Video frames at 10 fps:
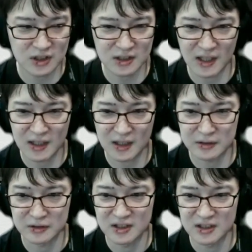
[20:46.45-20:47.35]
For
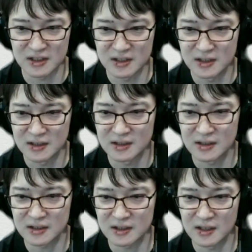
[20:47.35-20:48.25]
example, the user
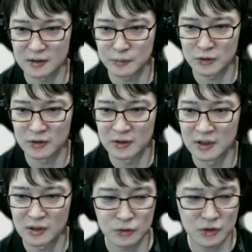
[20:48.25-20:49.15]
who clicked
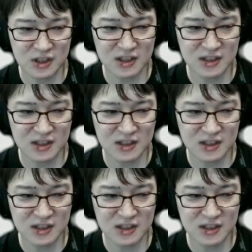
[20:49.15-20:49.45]
the